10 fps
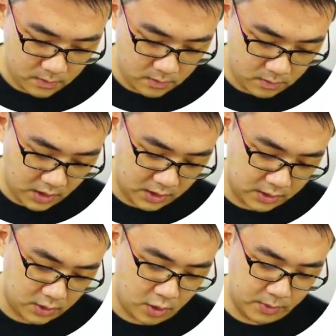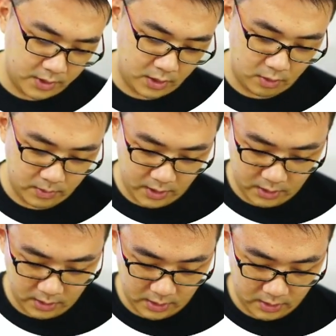think this is a common
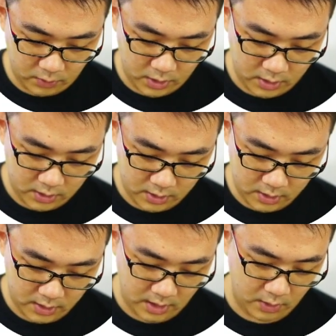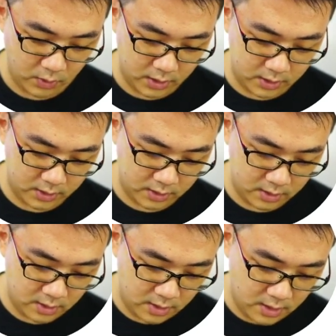denominator. Does it work? Yeah, it works.
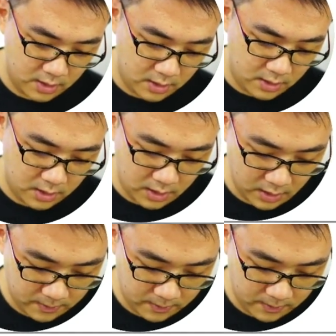Okay.